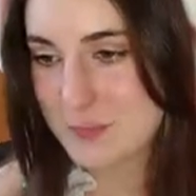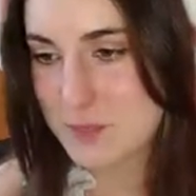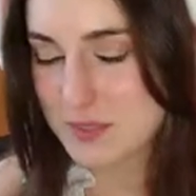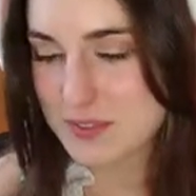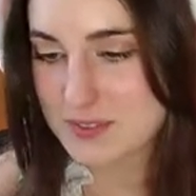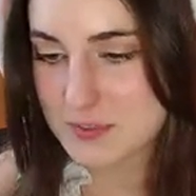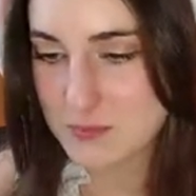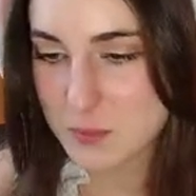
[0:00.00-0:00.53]

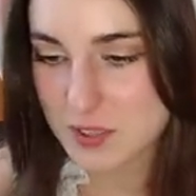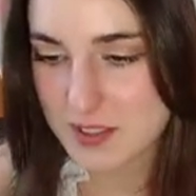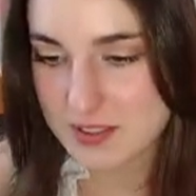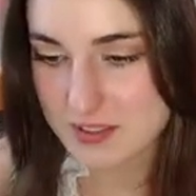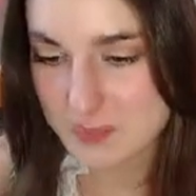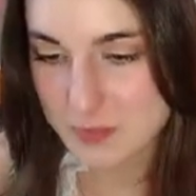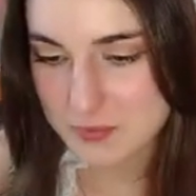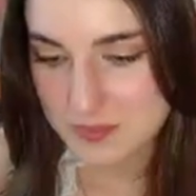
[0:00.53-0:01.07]
but
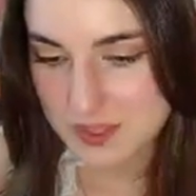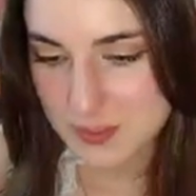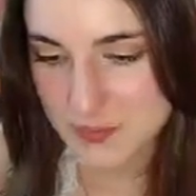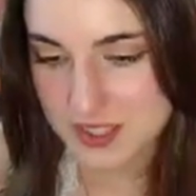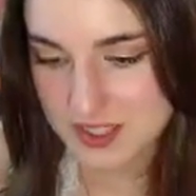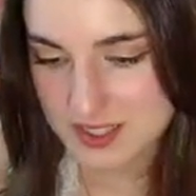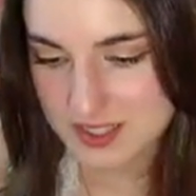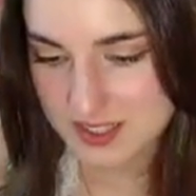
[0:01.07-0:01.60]
where? I
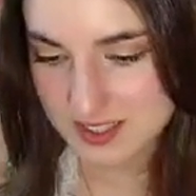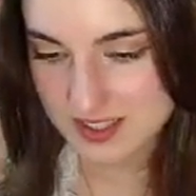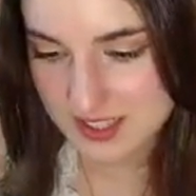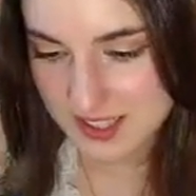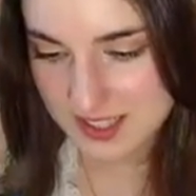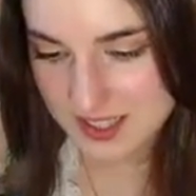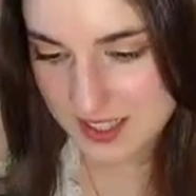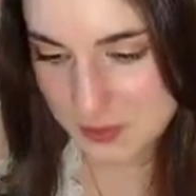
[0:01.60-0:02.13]
mean,
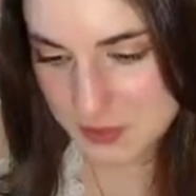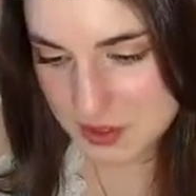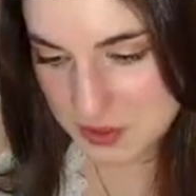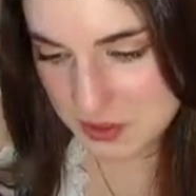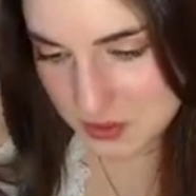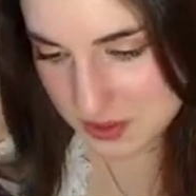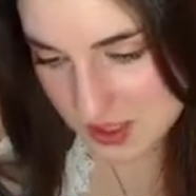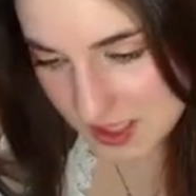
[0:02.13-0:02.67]
yeah, but
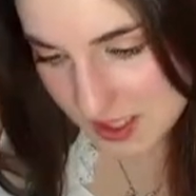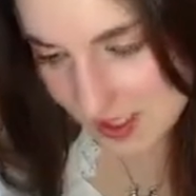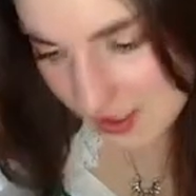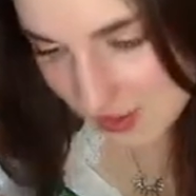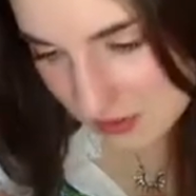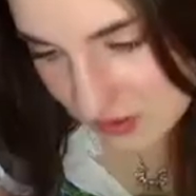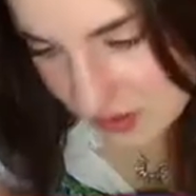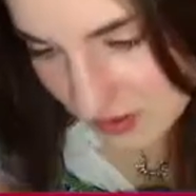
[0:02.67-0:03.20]
you also
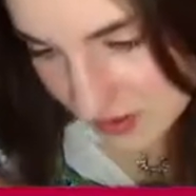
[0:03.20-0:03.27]
have